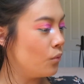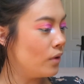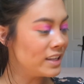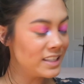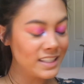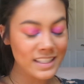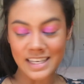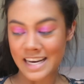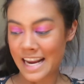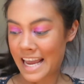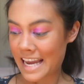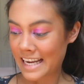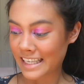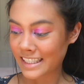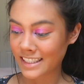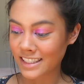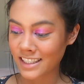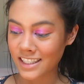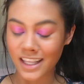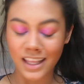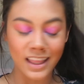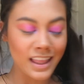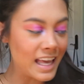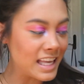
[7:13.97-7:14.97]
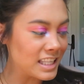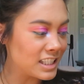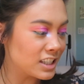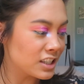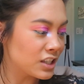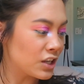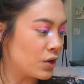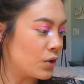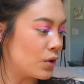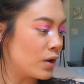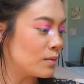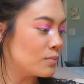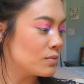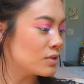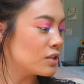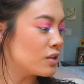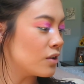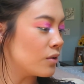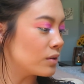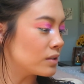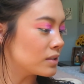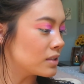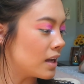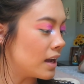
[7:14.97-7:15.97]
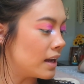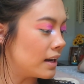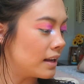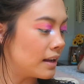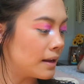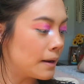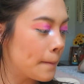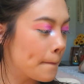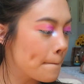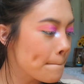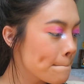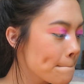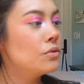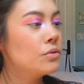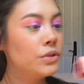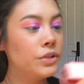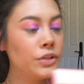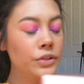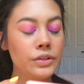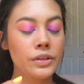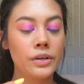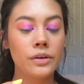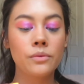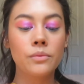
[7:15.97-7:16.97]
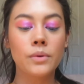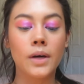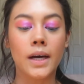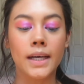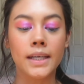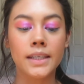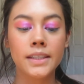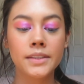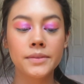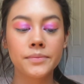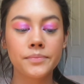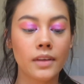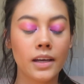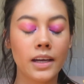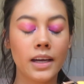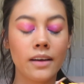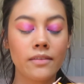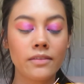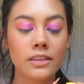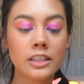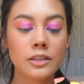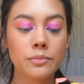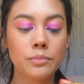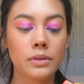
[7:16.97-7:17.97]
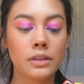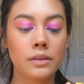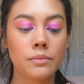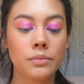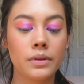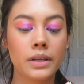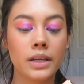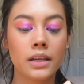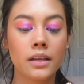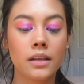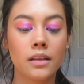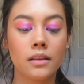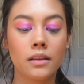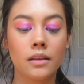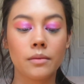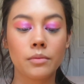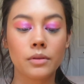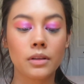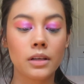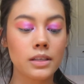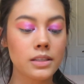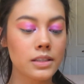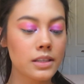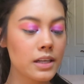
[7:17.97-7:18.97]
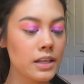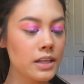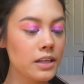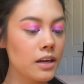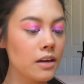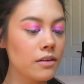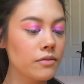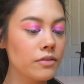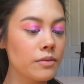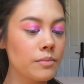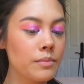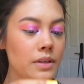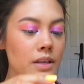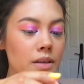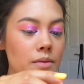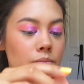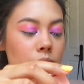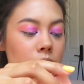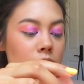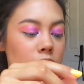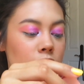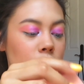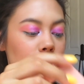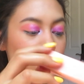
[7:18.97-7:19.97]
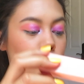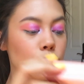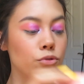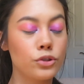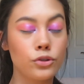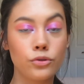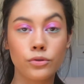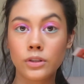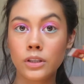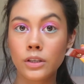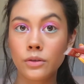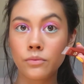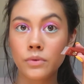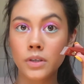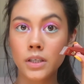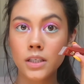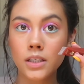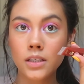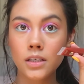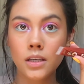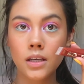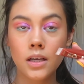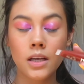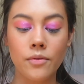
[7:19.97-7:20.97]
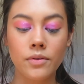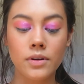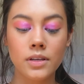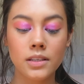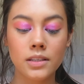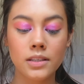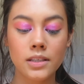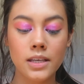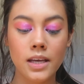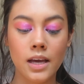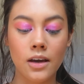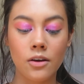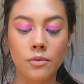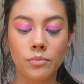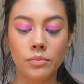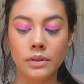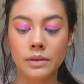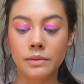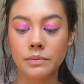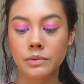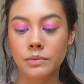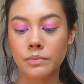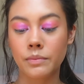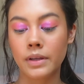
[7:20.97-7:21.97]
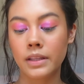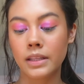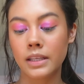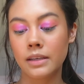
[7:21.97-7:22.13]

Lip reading: What's next? Let's go. I'm so excited. Ooh, you know what? I have this plumping lip gloss that I got from them. The So Juicy one. I want to see how it plumps my